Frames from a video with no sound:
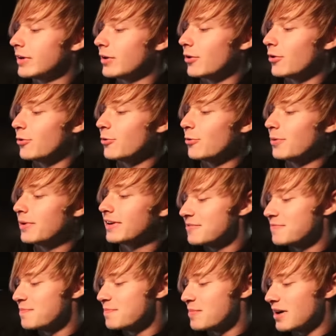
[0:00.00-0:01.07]
Oh
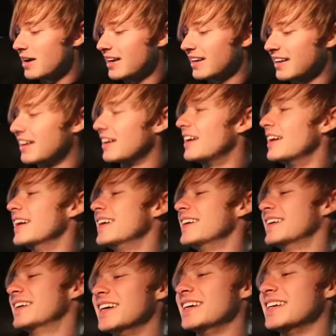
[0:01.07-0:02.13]
my God,
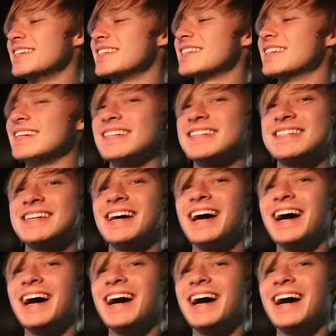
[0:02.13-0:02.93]
is this,